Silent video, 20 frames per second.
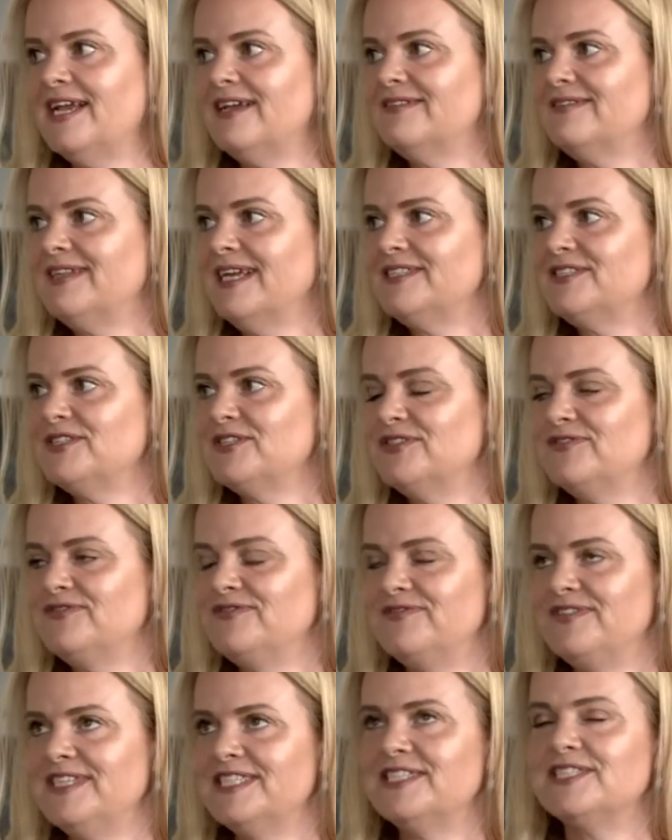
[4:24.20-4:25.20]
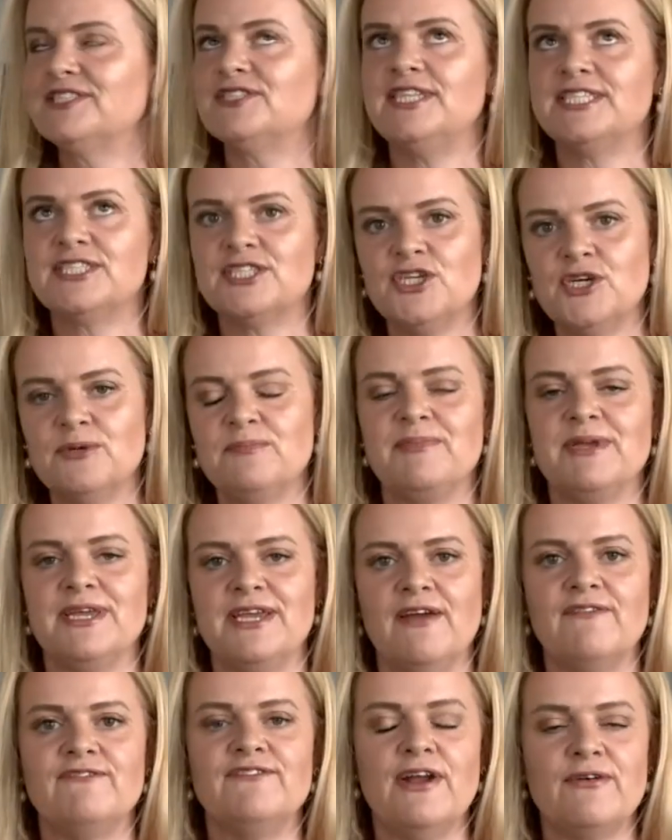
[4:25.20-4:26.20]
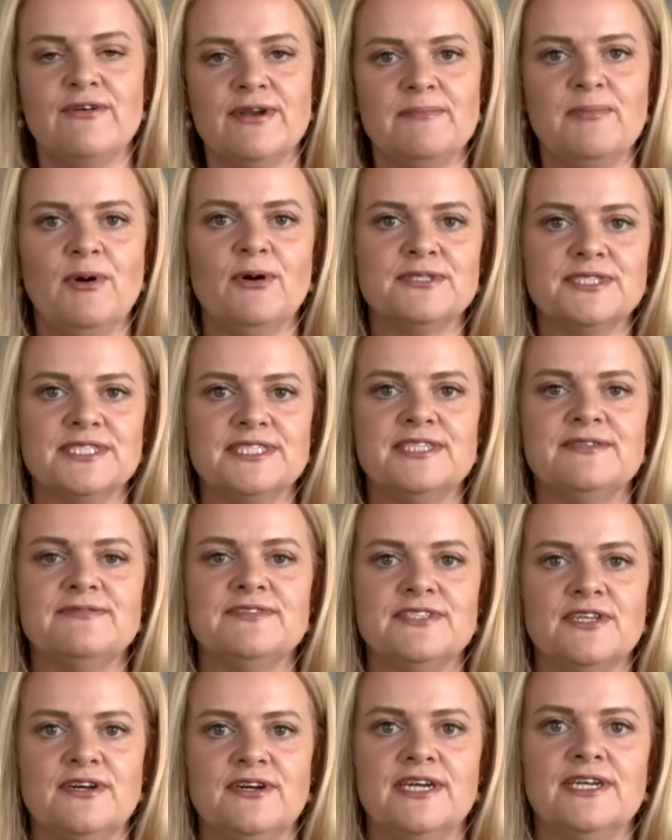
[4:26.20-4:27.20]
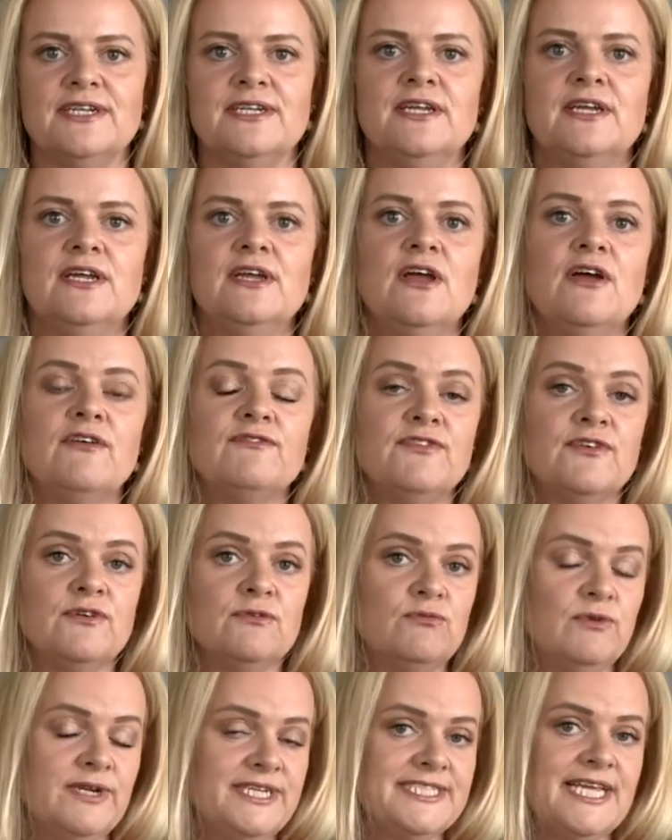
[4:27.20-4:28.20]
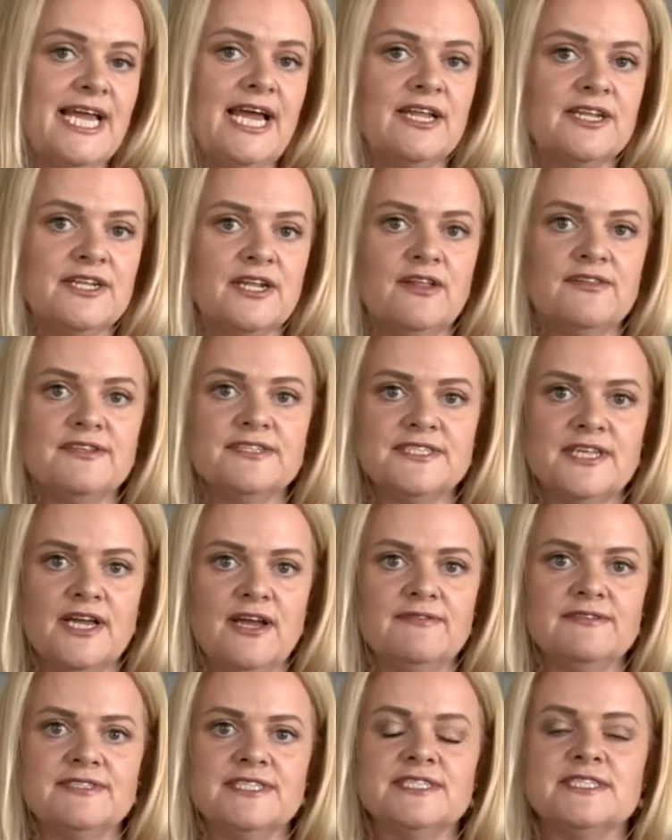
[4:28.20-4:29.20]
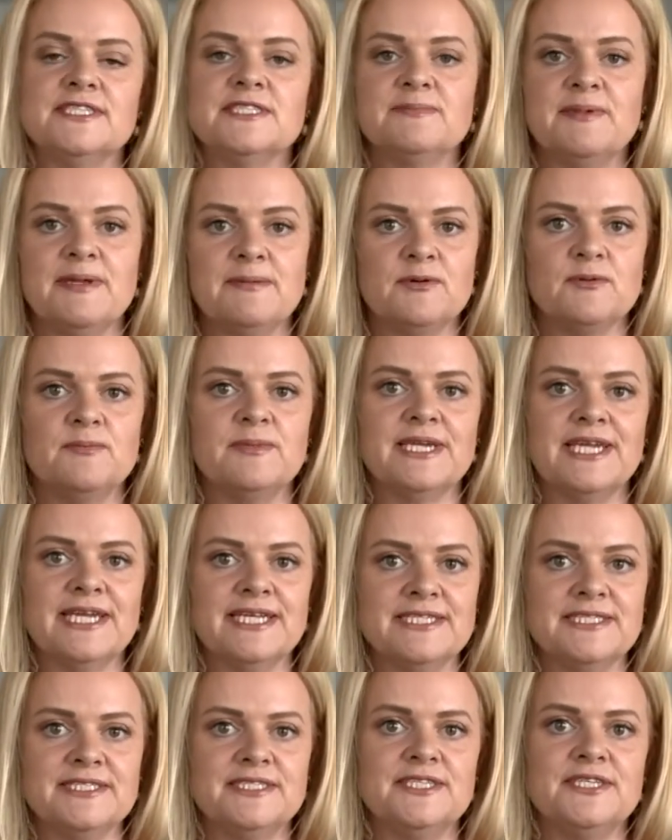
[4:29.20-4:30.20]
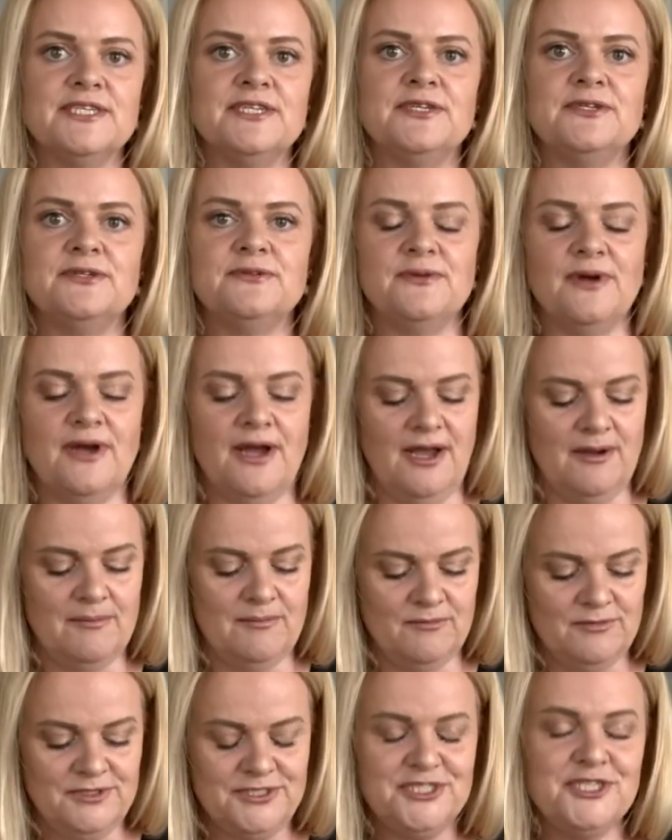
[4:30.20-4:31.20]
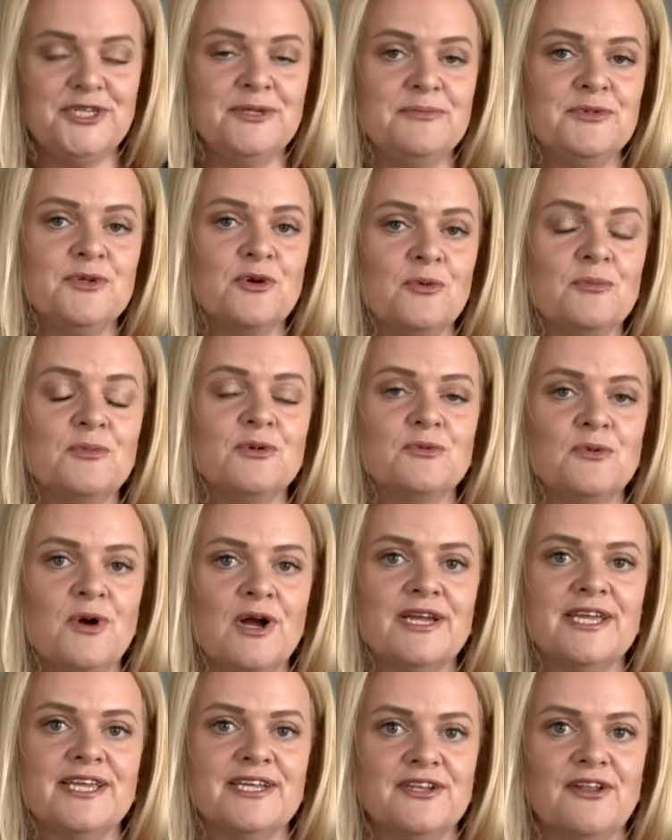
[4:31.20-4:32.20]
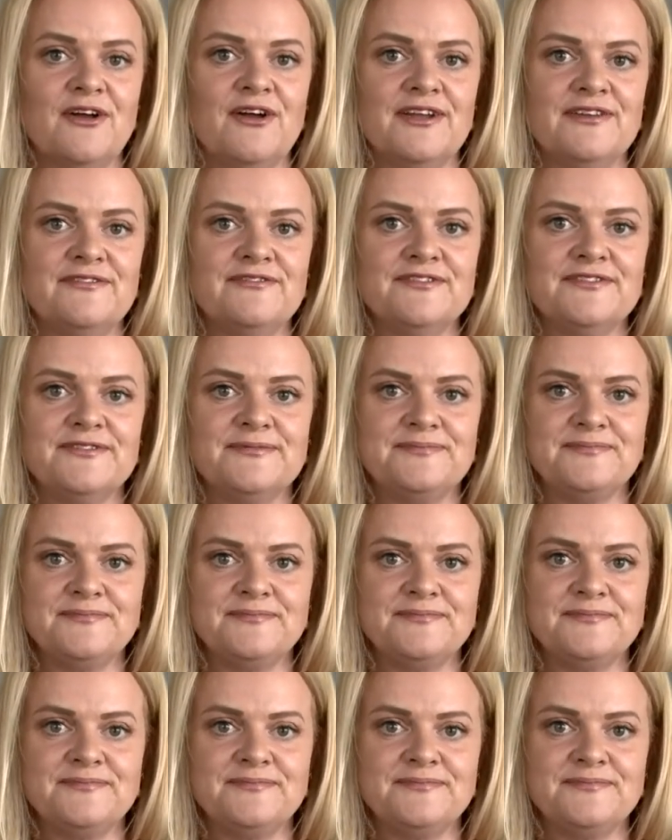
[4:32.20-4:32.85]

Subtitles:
This could be a very positive sign for retail and other services as people begin to resume normal working life.